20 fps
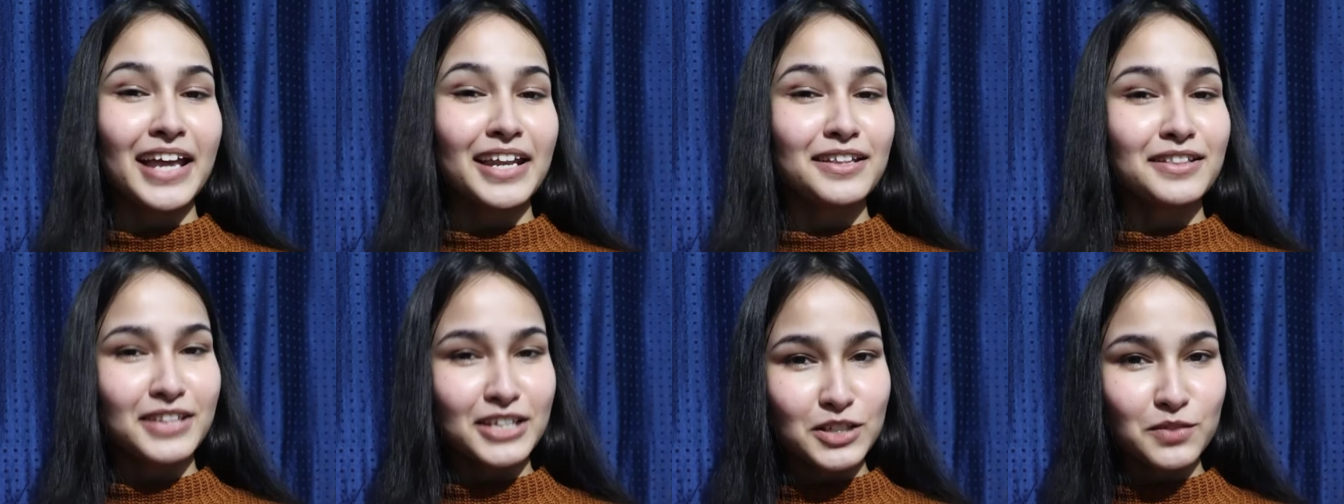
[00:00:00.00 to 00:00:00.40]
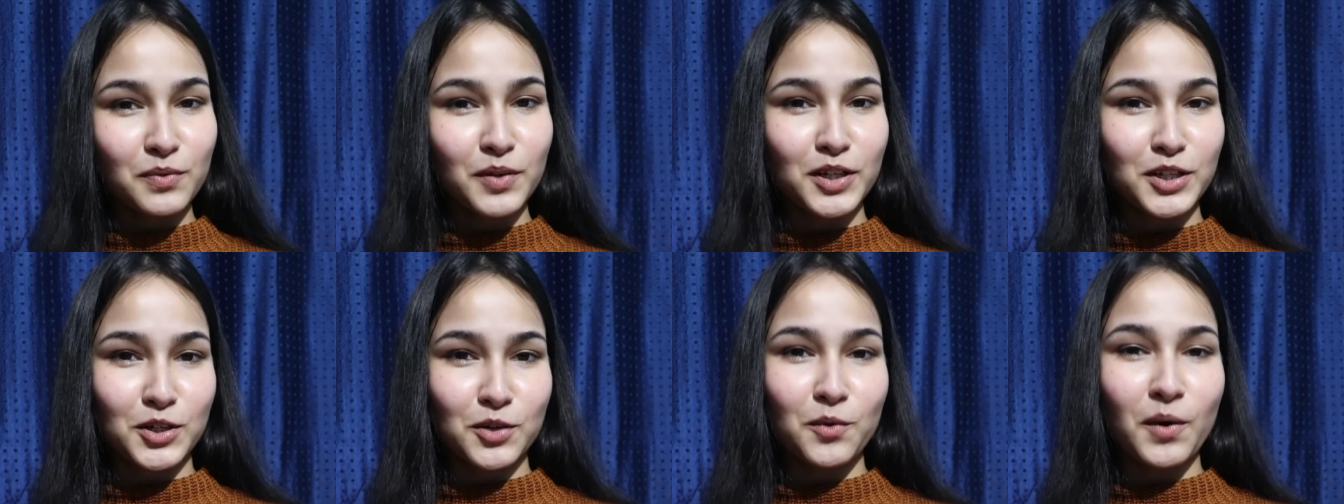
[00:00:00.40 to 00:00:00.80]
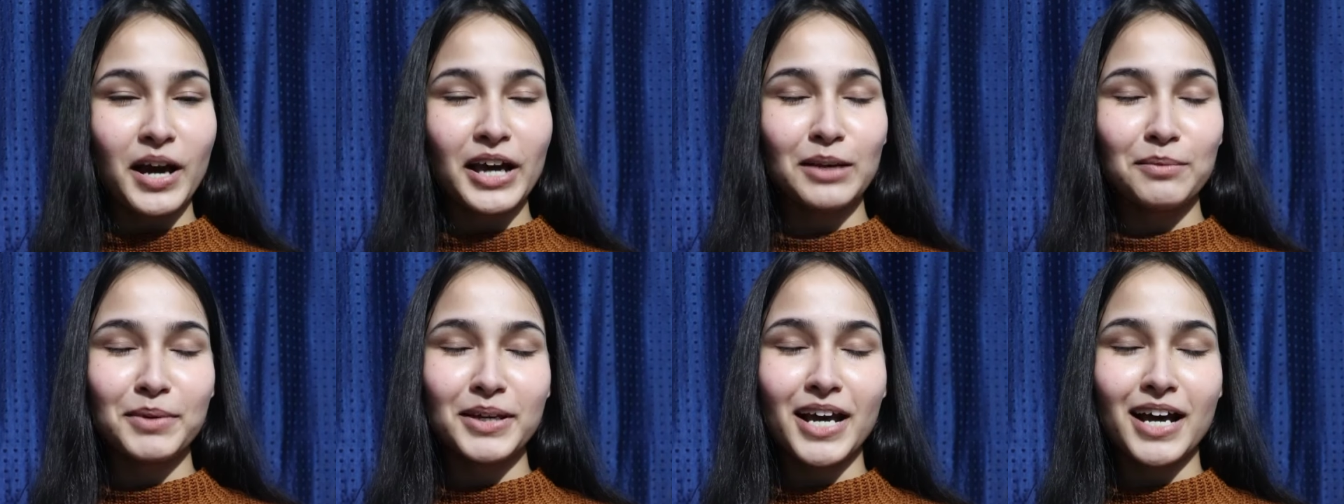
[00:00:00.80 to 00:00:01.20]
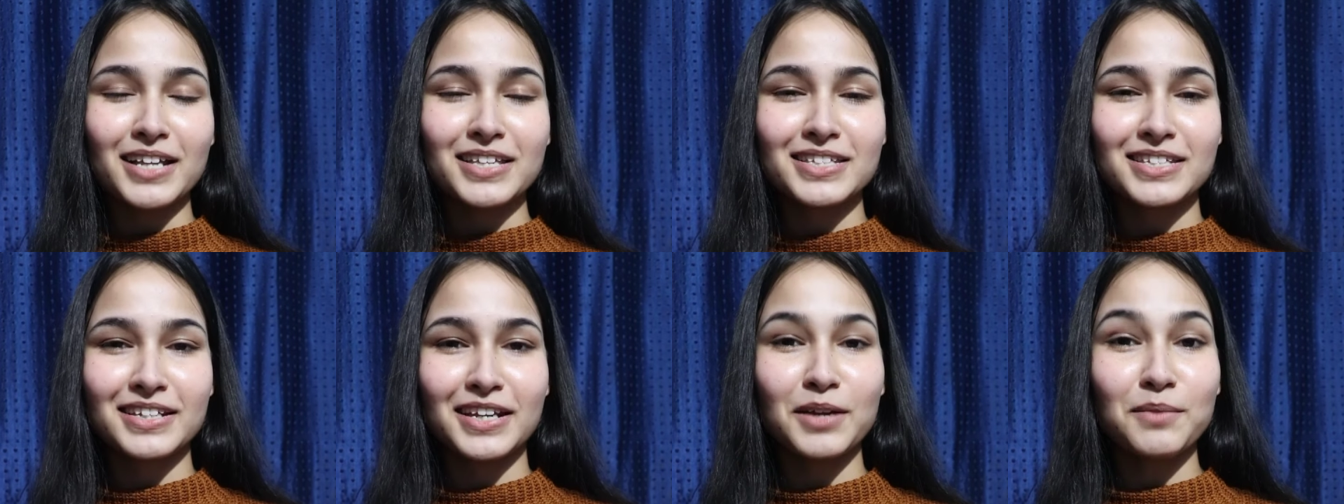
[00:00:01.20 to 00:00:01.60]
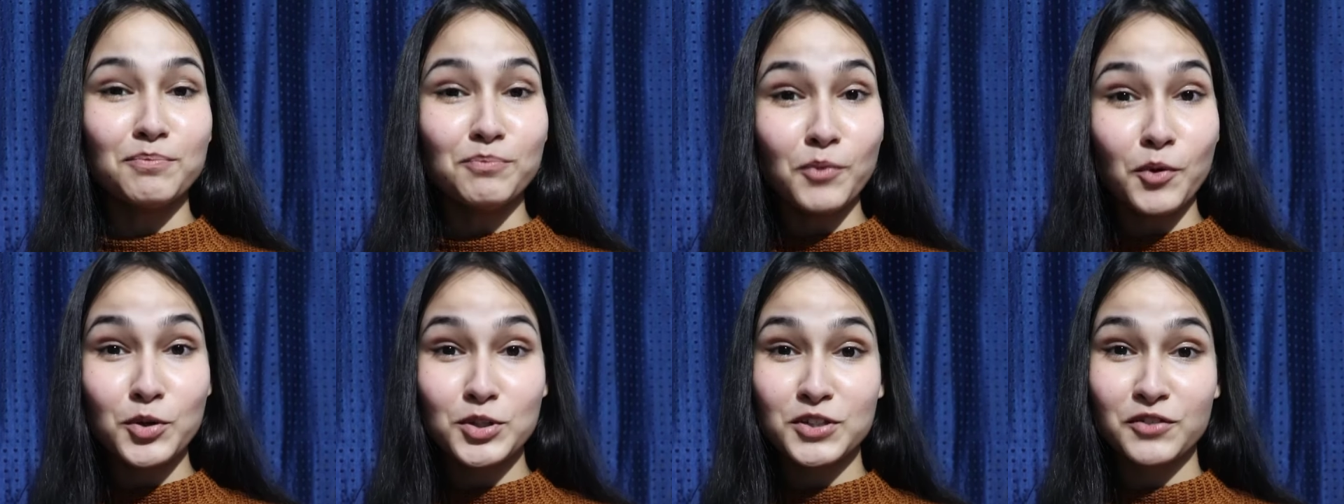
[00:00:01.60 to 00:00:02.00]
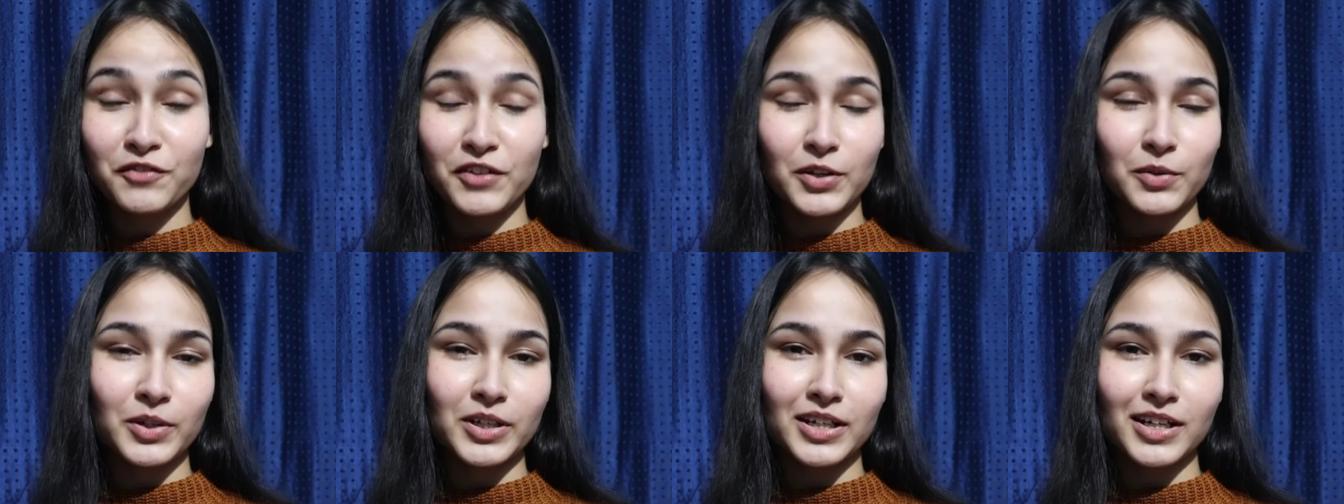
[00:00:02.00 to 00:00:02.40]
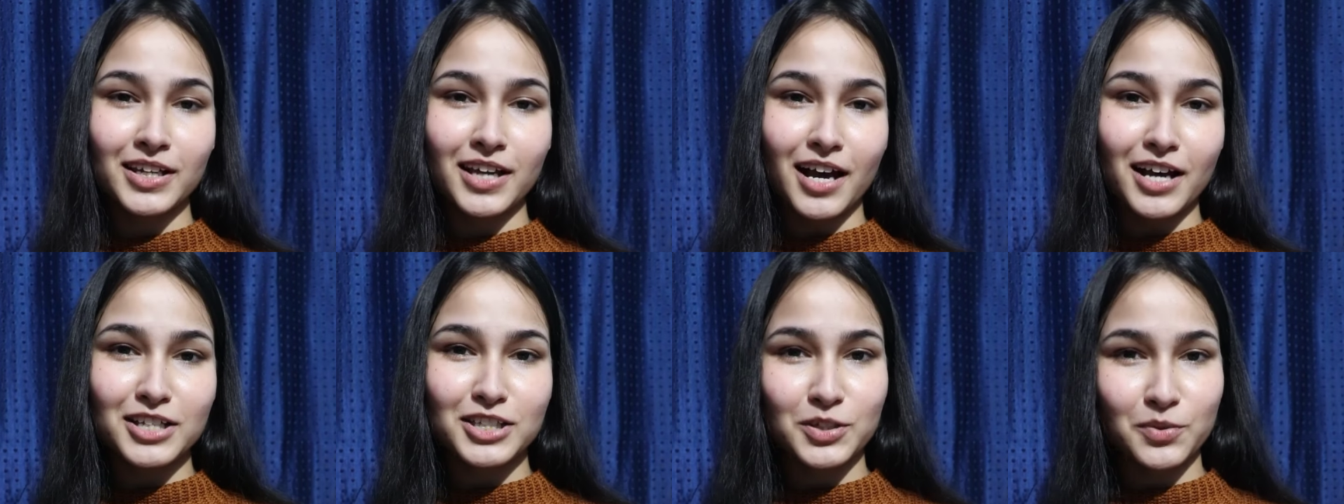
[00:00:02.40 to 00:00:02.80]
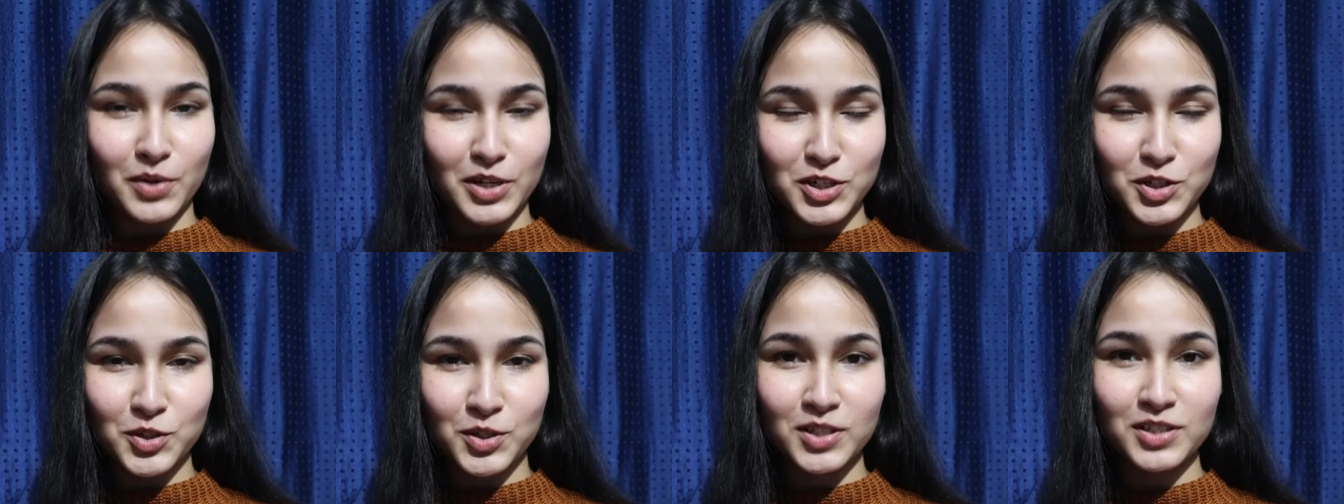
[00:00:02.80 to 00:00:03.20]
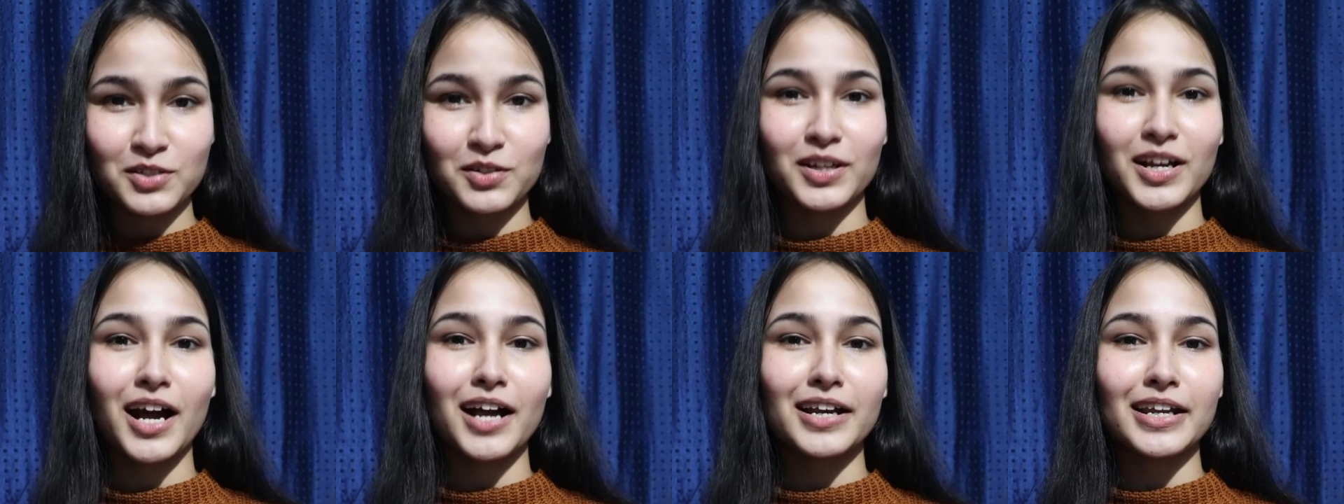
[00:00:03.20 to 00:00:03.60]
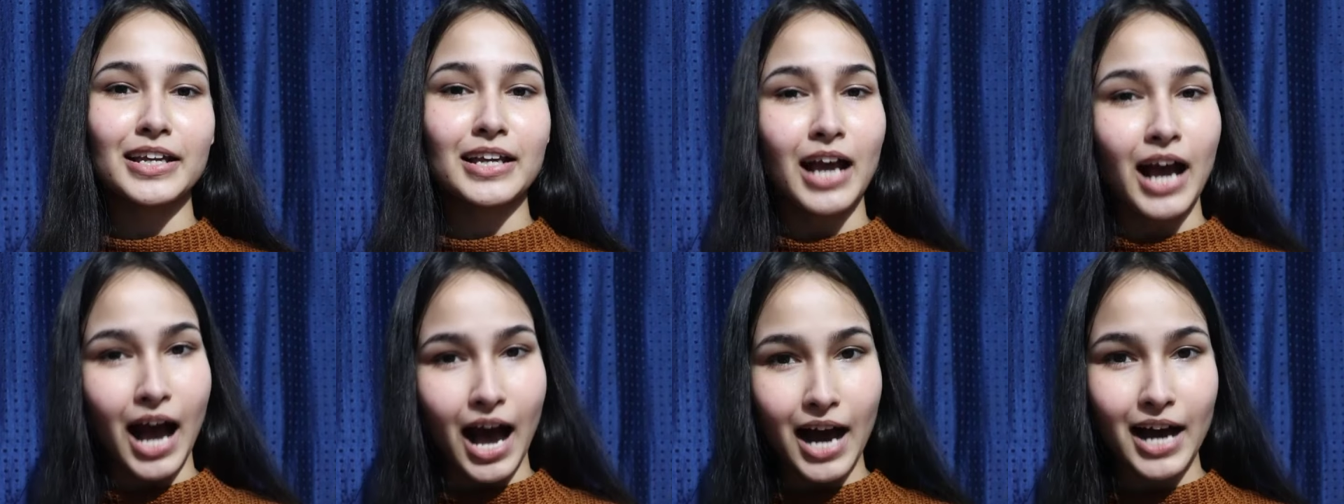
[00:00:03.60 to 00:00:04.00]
And in this video, I'll be answering most frequently asked questions regarding